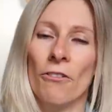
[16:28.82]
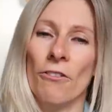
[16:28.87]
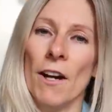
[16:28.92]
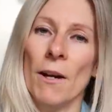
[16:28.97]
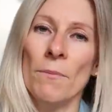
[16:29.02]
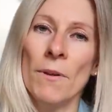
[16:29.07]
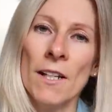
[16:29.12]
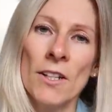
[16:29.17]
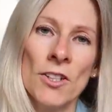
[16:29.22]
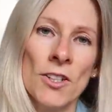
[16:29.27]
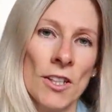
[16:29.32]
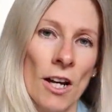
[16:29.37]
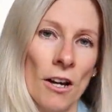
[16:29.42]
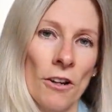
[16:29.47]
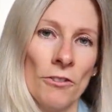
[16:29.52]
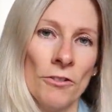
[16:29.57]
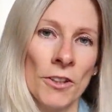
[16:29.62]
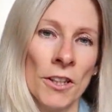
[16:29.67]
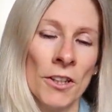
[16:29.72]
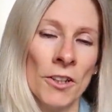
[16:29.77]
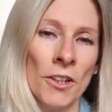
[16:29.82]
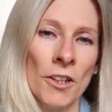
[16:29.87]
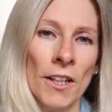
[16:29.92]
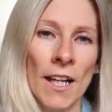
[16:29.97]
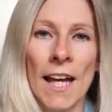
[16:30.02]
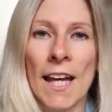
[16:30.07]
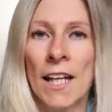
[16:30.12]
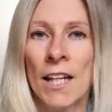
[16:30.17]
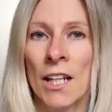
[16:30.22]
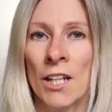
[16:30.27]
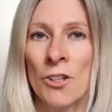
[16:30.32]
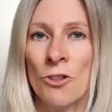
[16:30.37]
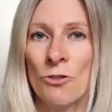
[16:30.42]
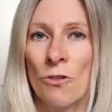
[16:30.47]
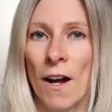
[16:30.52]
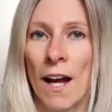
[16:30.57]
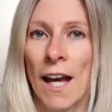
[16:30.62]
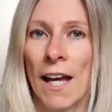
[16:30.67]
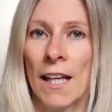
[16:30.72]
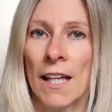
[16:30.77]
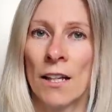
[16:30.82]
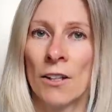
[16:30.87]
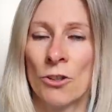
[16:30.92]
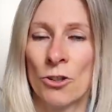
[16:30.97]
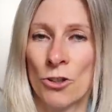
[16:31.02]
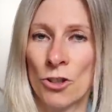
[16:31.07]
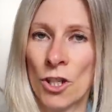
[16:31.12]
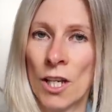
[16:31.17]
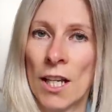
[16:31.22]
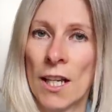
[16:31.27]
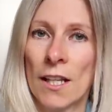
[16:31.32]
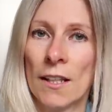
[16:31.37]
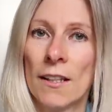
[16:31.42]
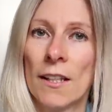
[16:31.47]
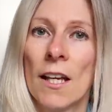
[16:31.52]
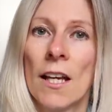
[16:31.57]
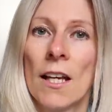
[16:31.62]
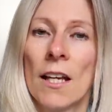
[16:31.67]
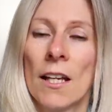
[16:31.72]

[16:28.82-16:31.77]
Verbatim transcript: fabric softener and drying sheet.